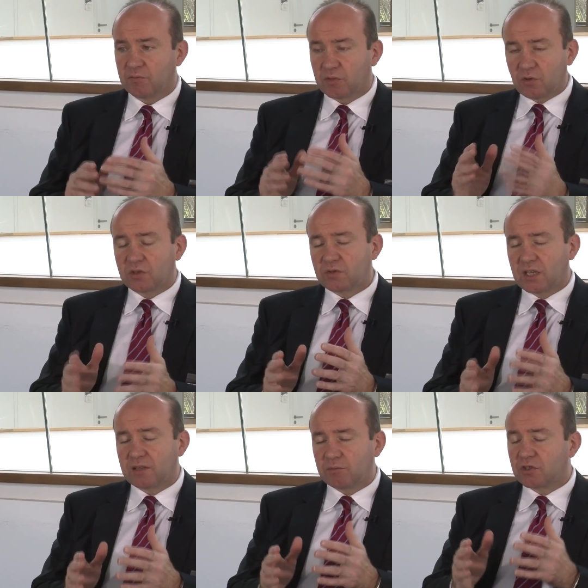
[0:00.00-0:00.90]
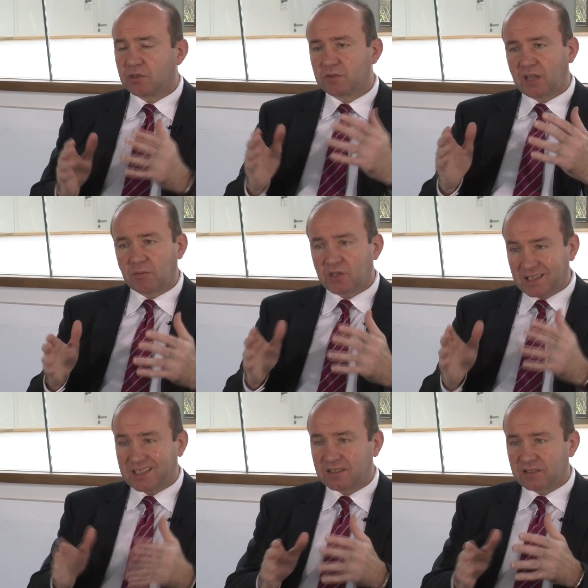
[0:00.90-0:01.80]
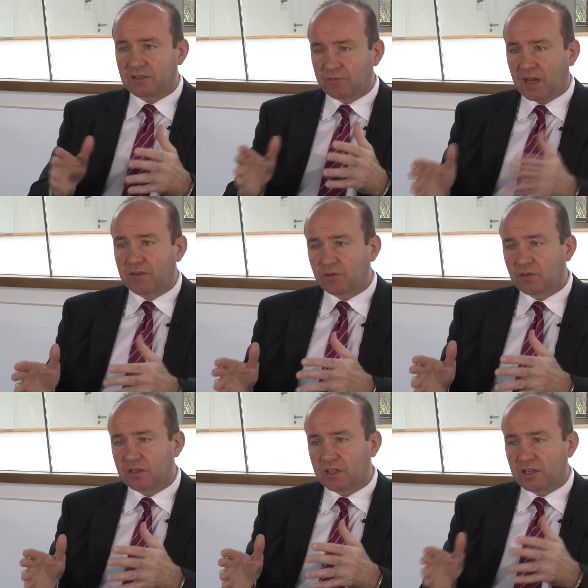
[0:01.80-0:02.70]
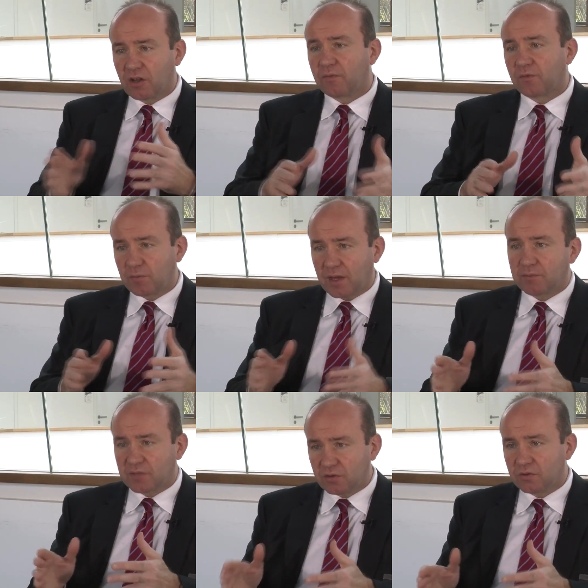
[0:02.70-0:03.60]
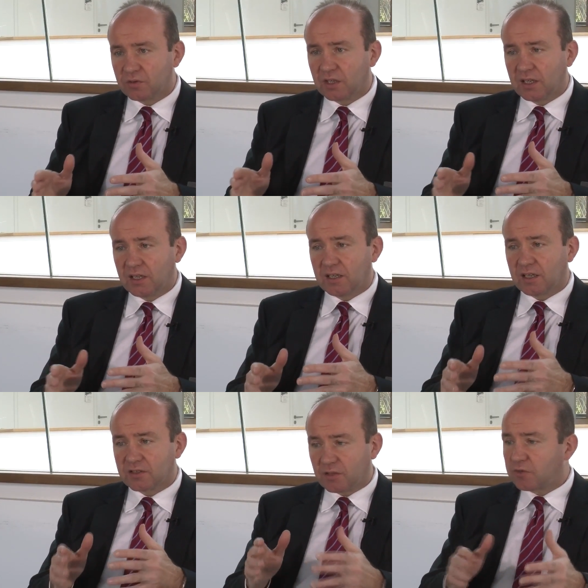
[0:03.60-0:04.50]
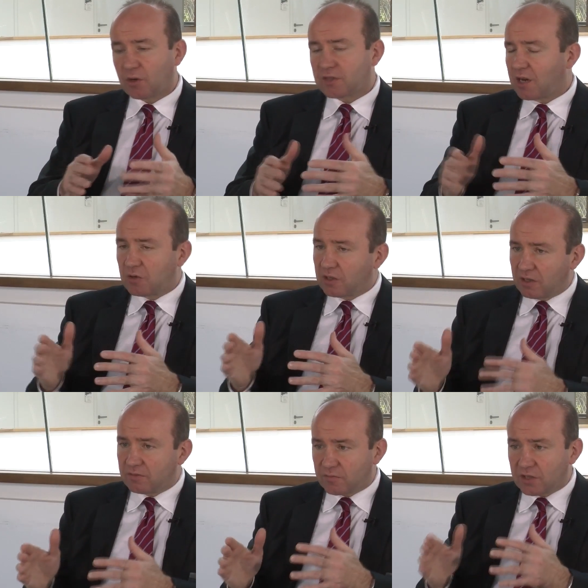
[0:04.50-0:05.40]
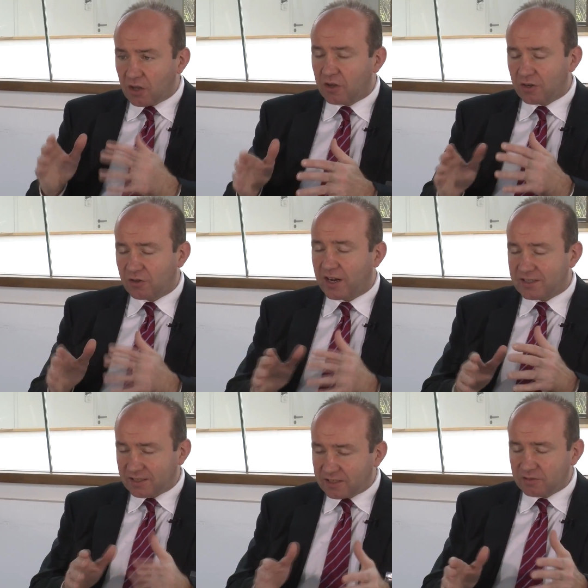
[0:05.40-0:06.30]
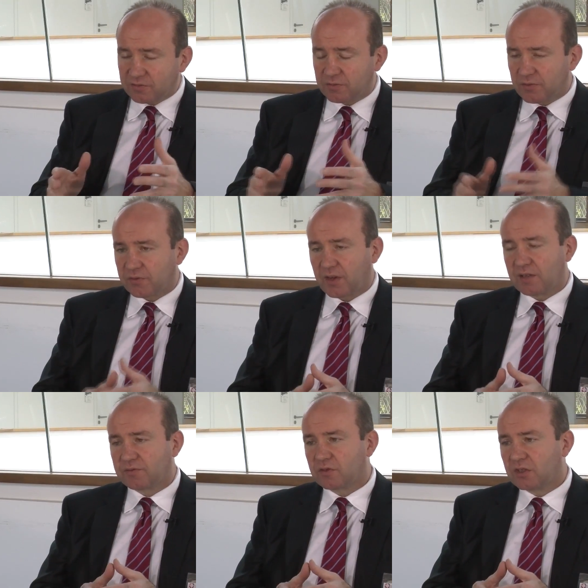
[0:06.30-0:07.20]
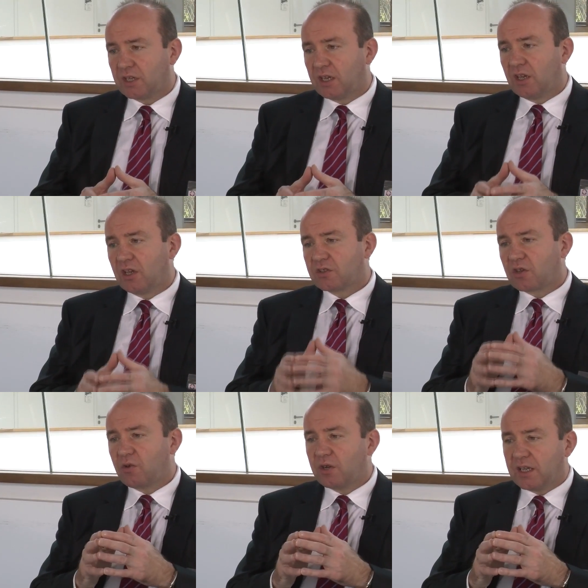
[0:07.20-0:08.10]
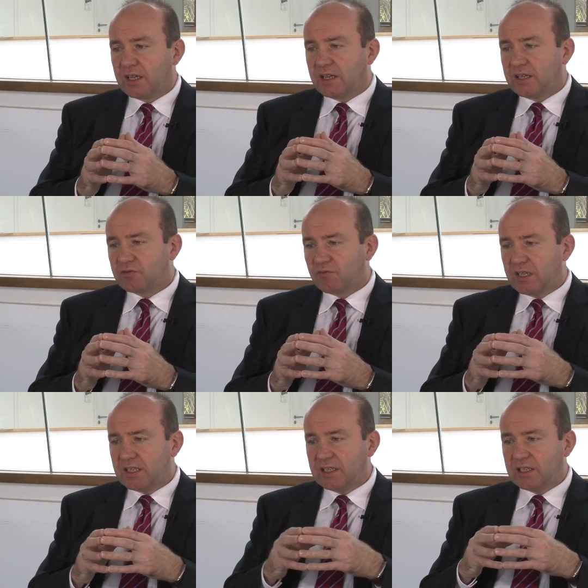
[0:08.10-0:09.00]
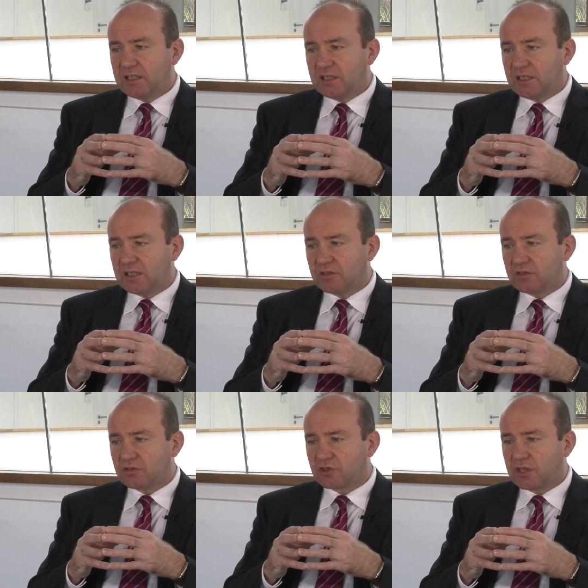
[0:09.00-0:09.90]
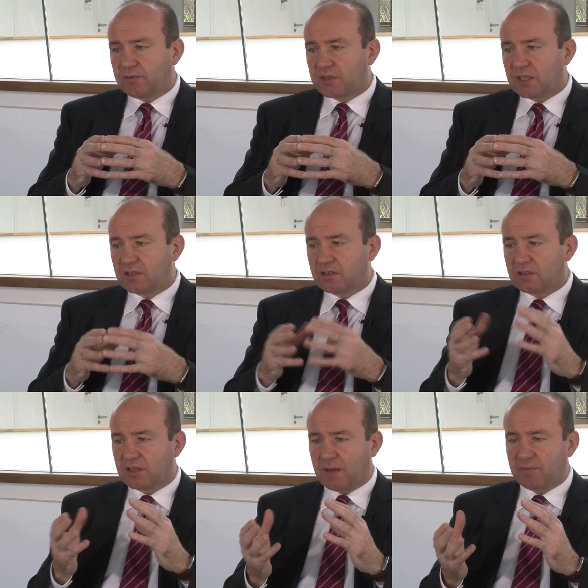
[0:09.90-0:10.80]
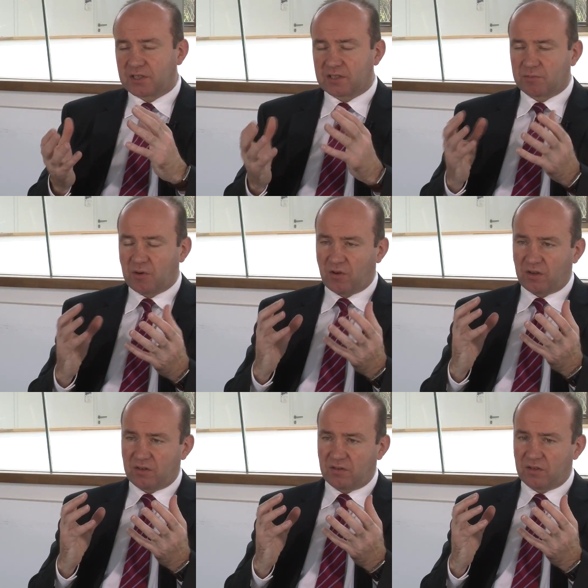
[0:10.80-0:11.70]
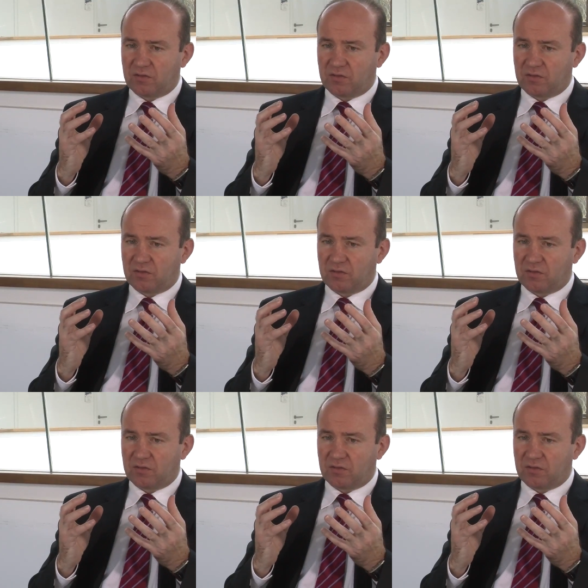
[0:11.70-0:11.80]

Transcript: but also telling bishops they must listen to the faithful and learn from them too. And sometimes they will learn a great deal from the faithful. So he's really shifting the emphasis upon